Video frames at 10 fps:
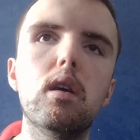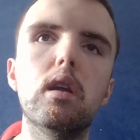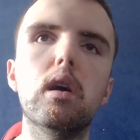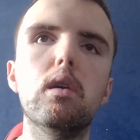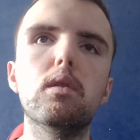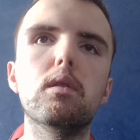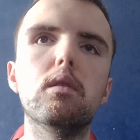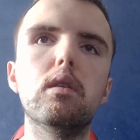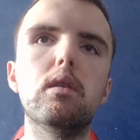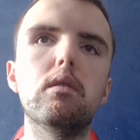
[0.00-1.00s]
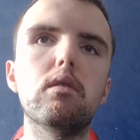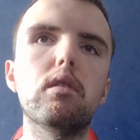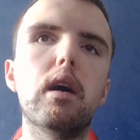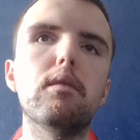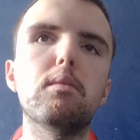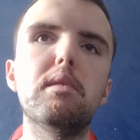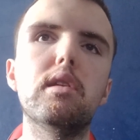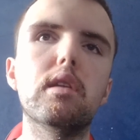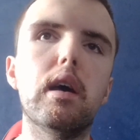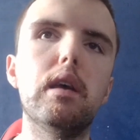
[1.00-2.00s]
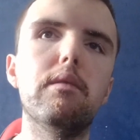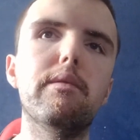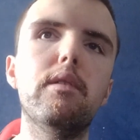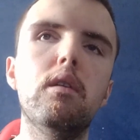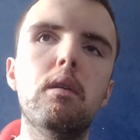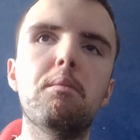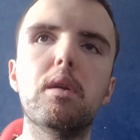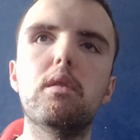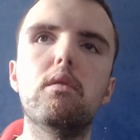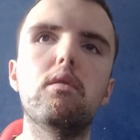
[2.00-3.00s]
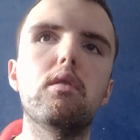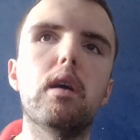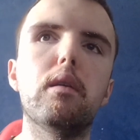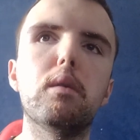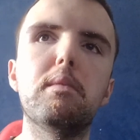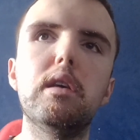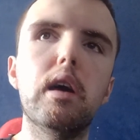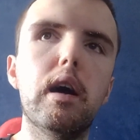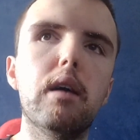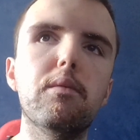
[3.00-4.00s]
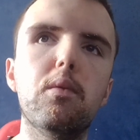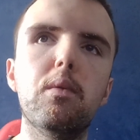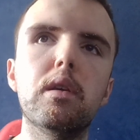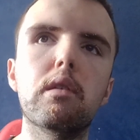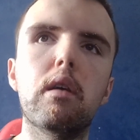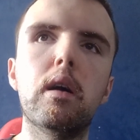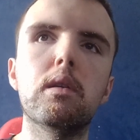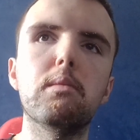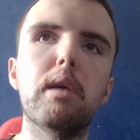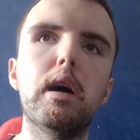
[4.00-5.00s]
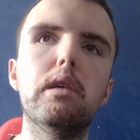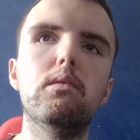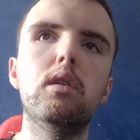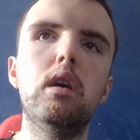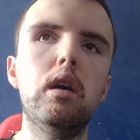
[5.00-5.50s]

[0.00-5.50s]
You know, you just have to be safe, and you just have to be careful when you're out and about.